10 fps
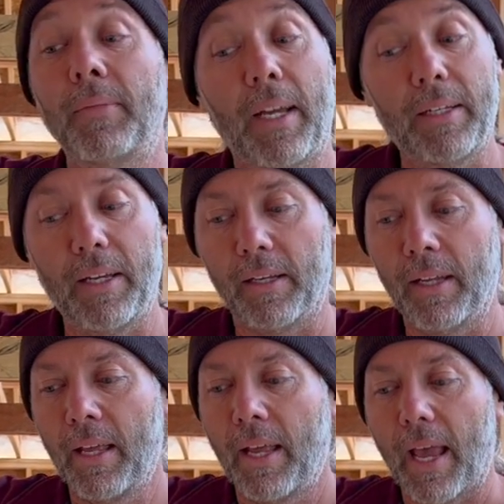I did.
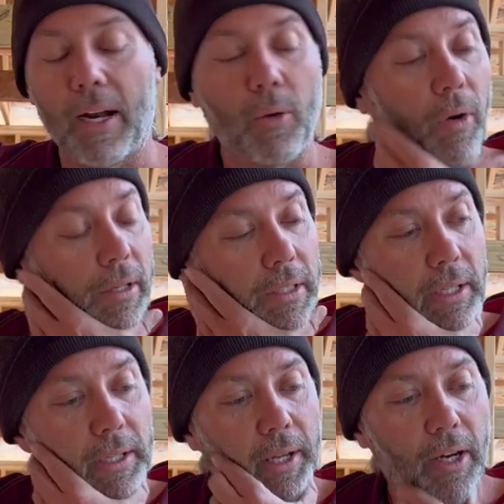And I walked
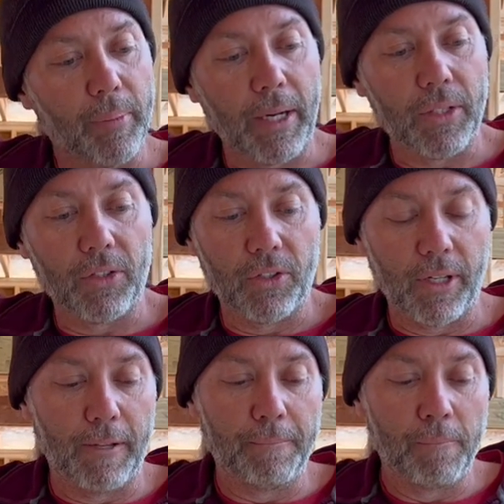in, and our pastor
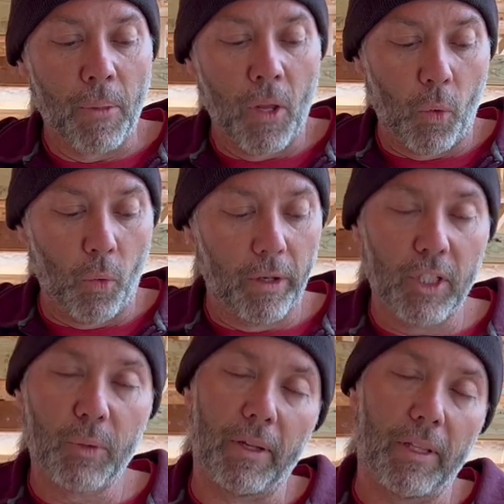said, We're going
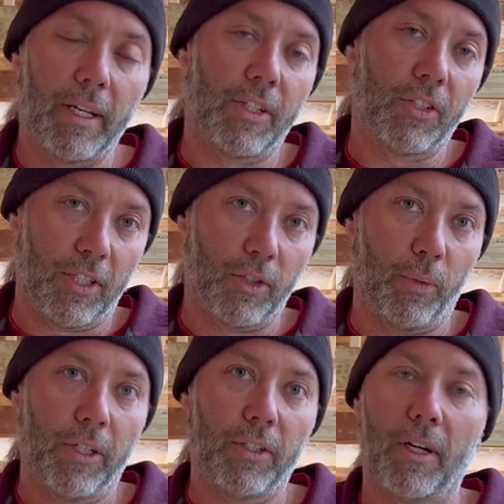to spend the next six
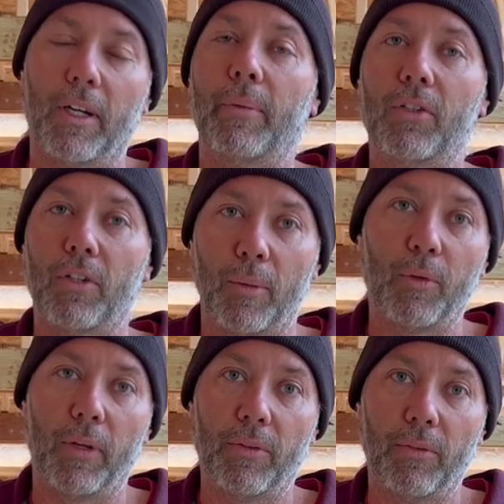weeks talking about Psalm
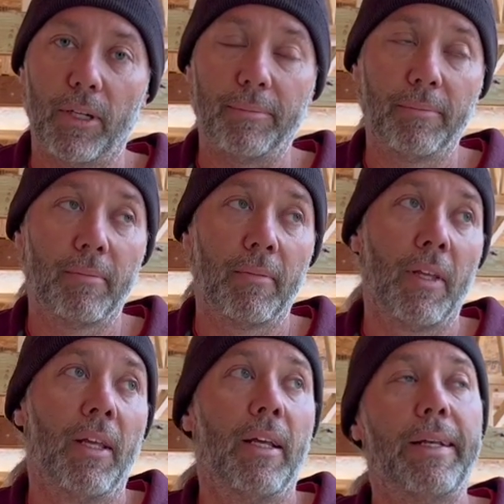23.
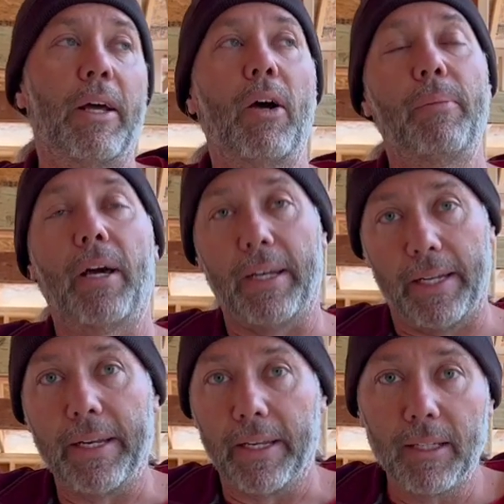Now, I'm not an
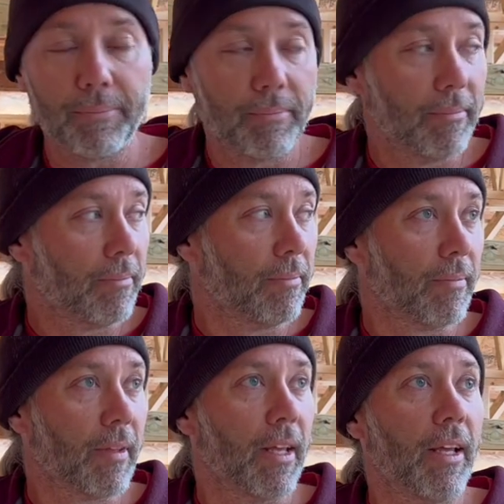idiot.
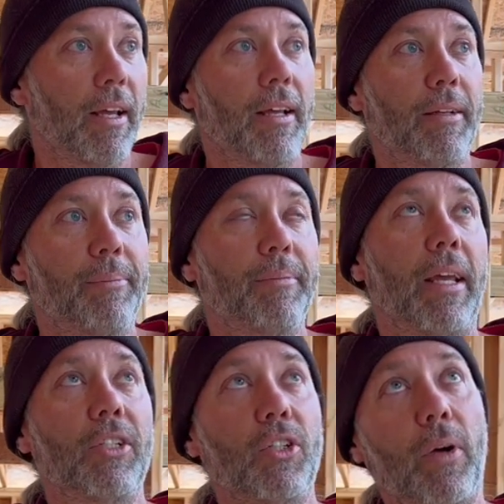
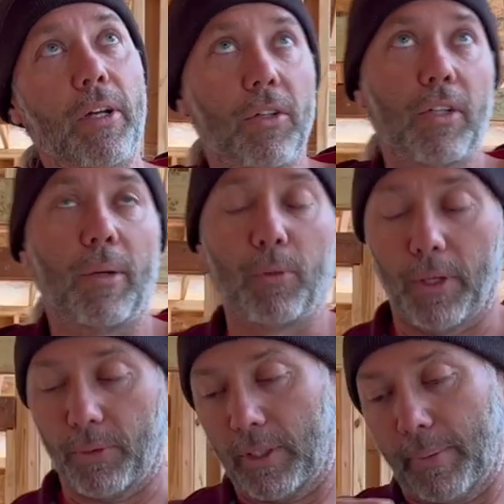And so I know that Psalm
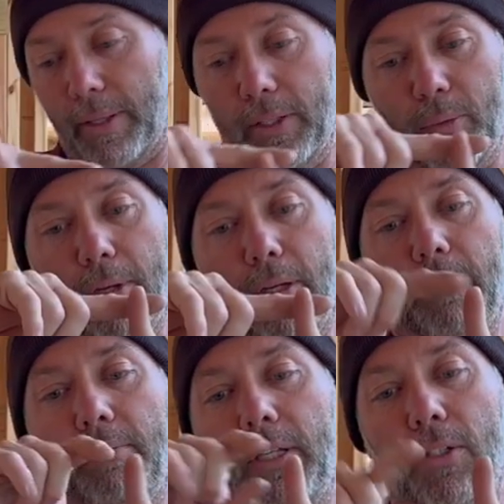23 is about this big.
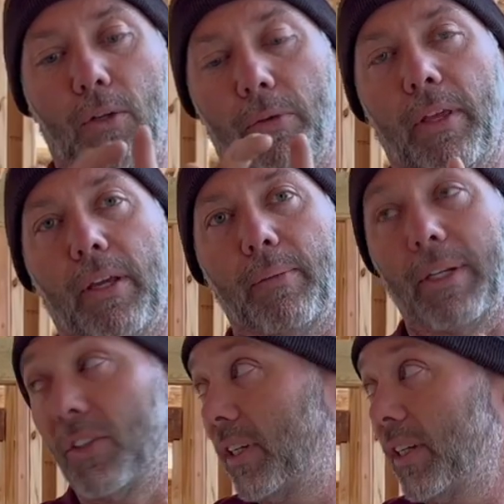That's the whole thing. I'm
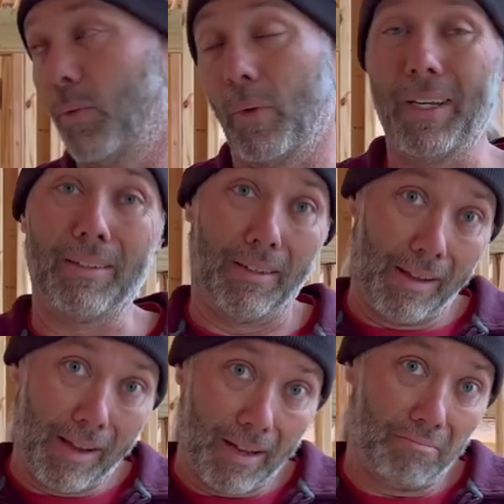like, six weeks on
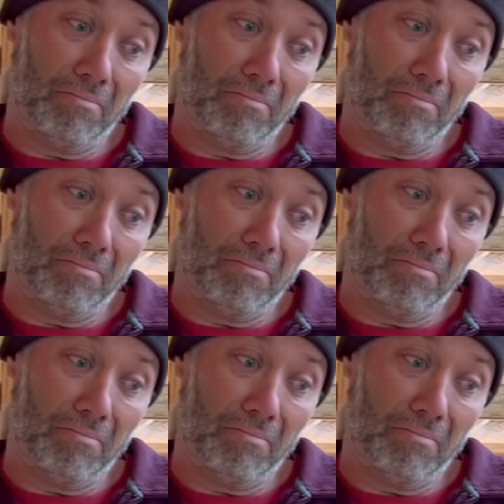that?